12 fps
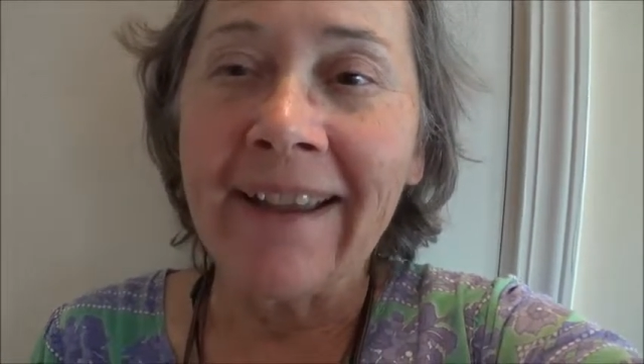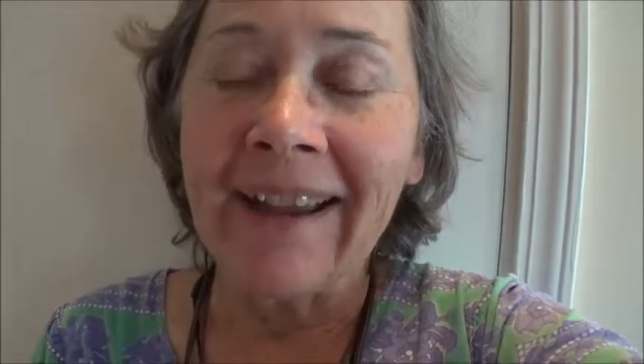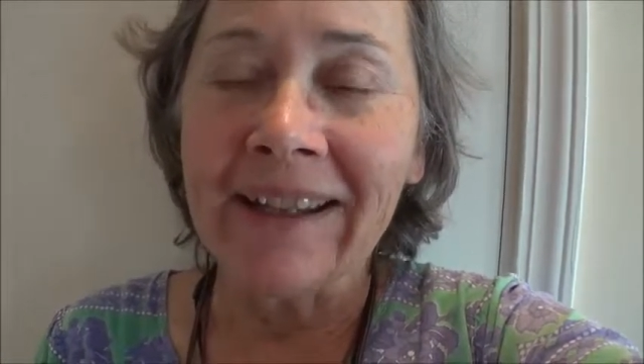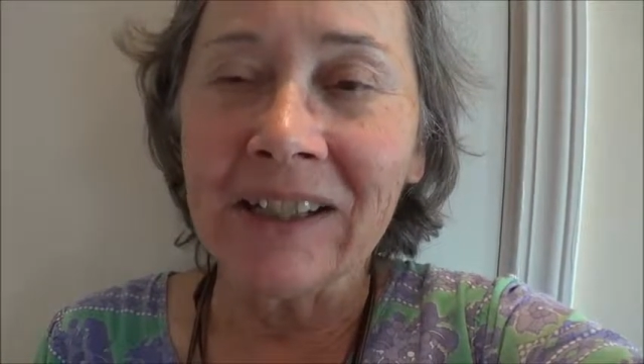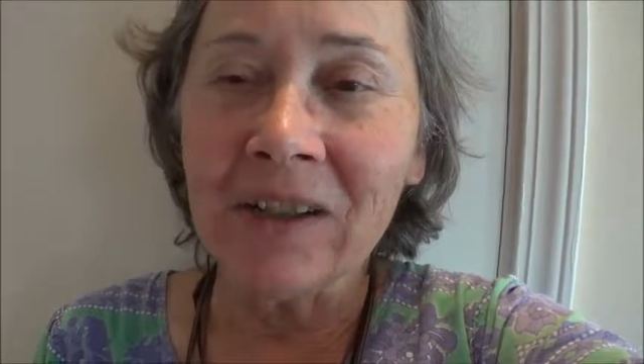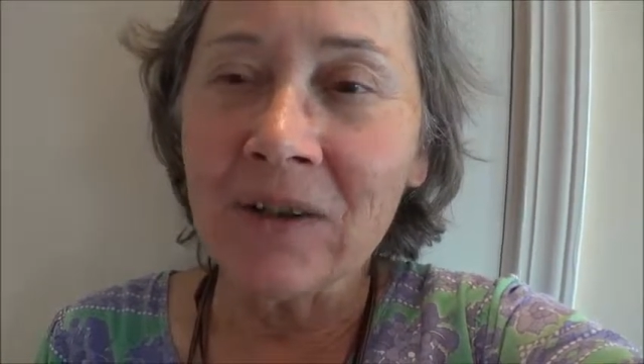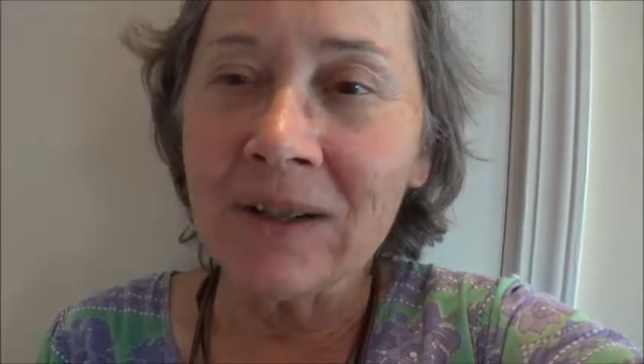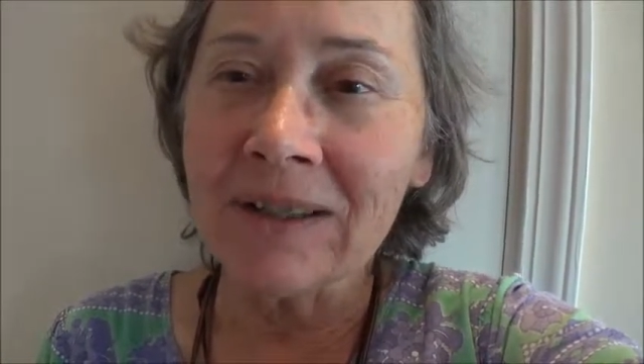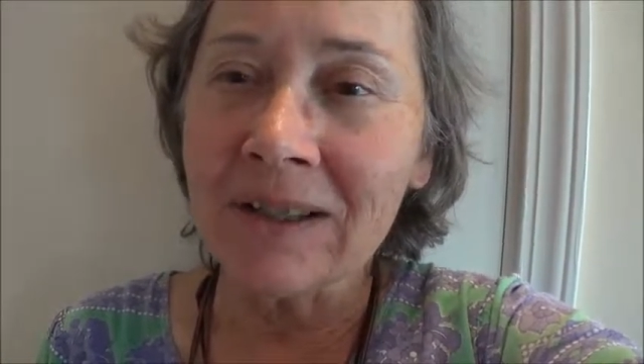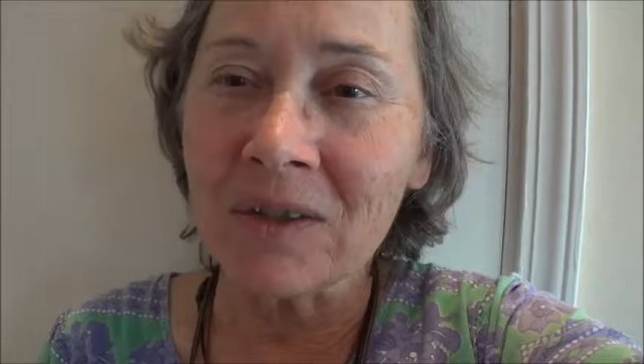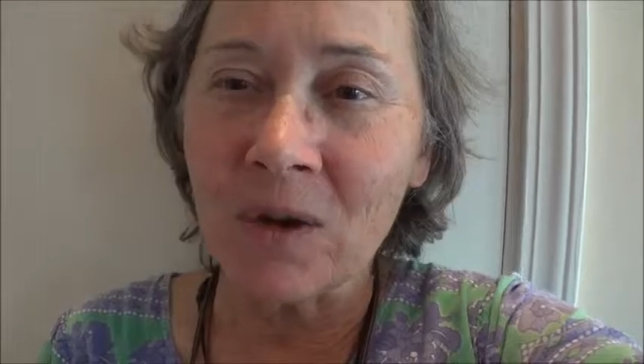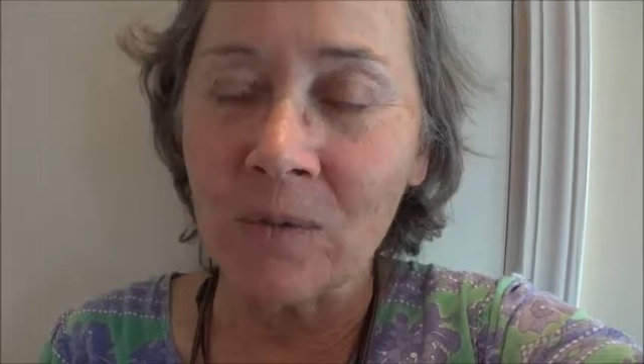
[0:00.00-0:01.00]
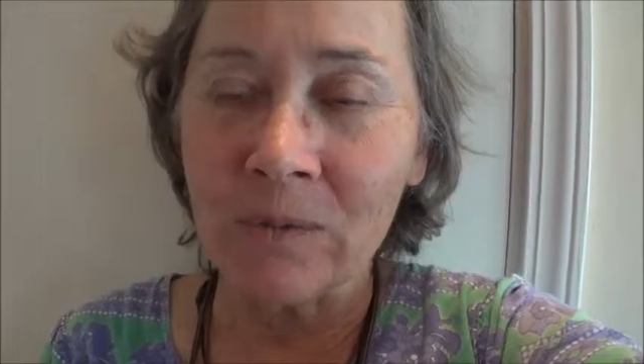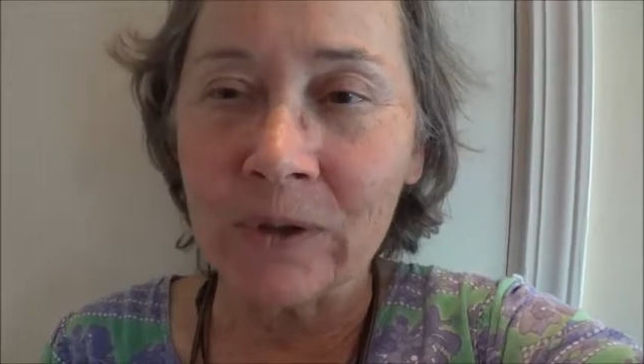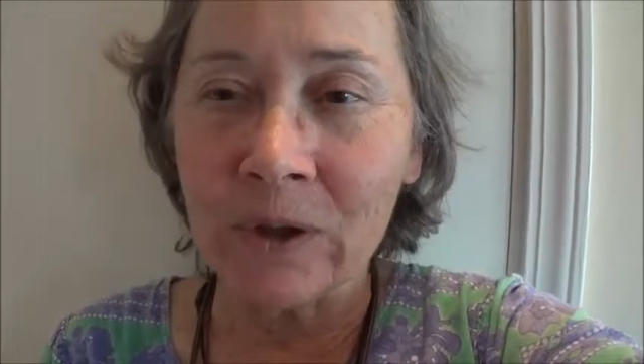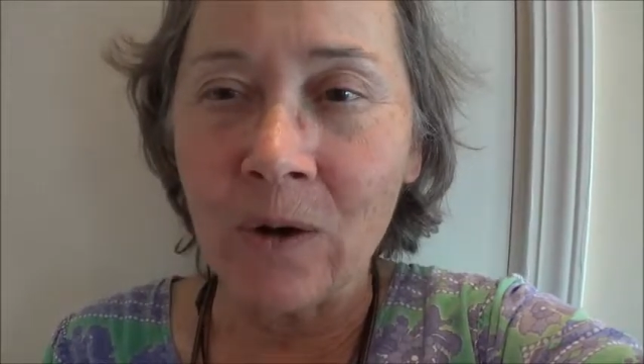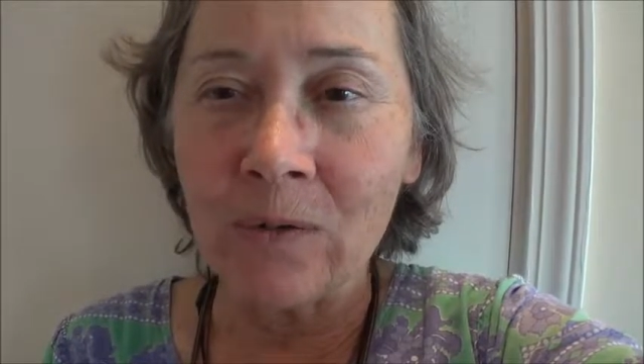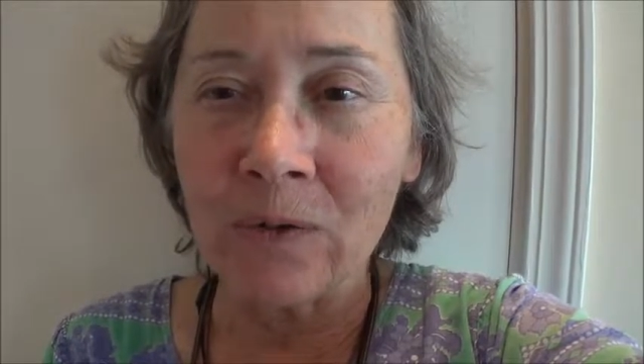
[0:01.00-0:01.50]
And hearing this over
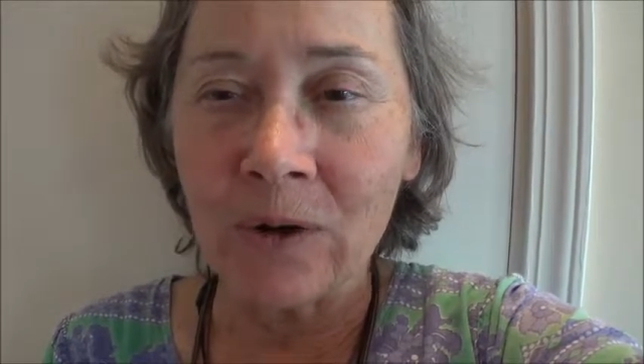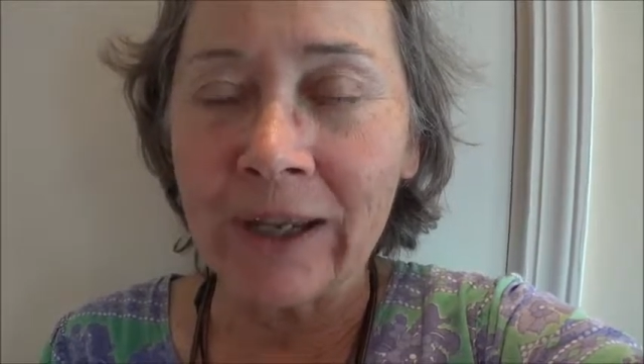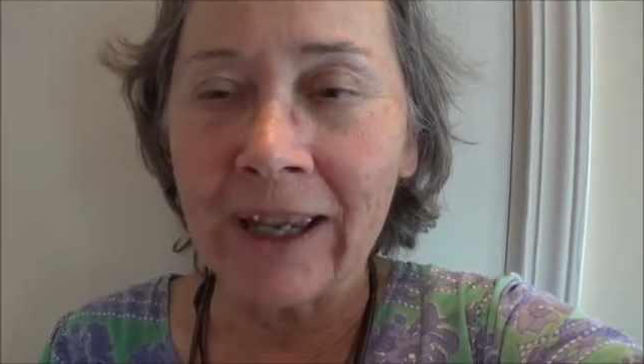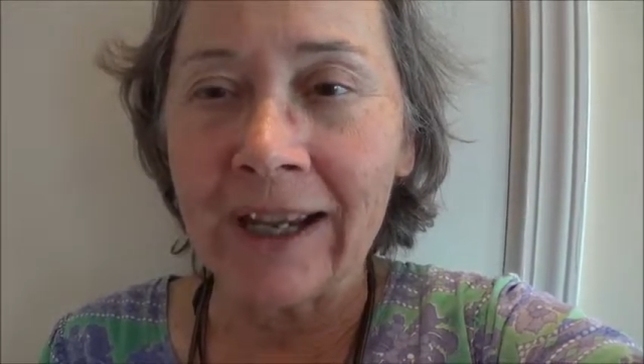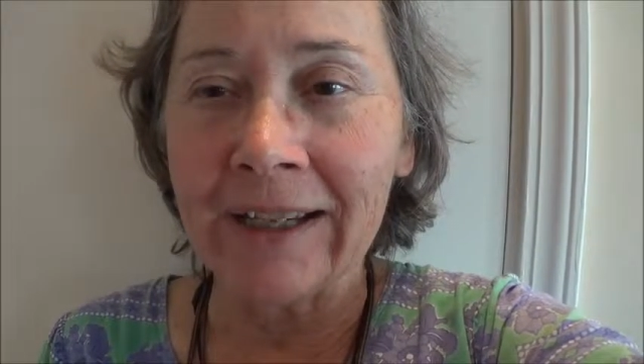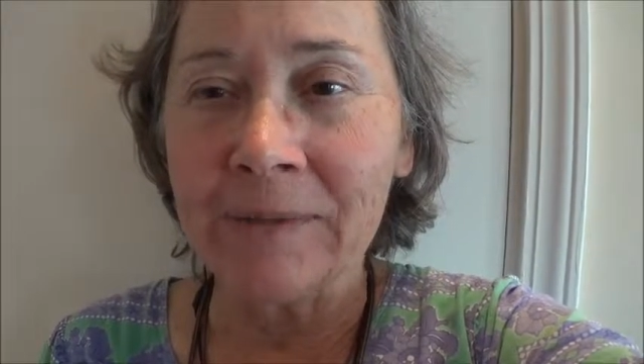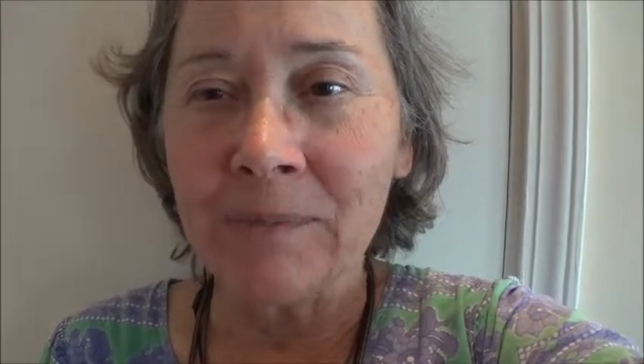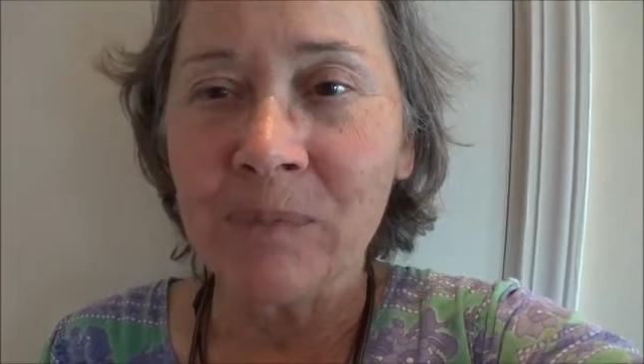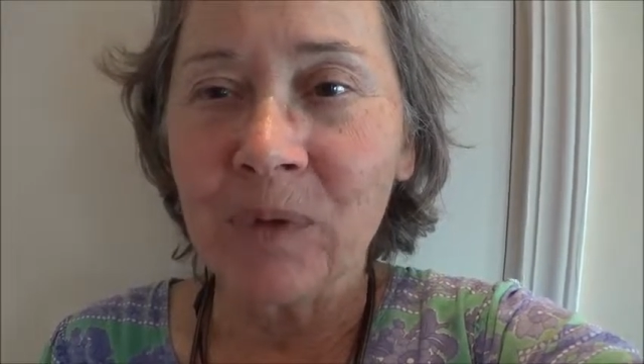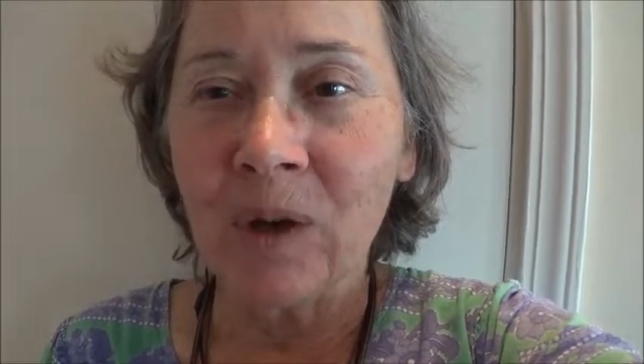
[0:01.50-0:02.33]
and over again,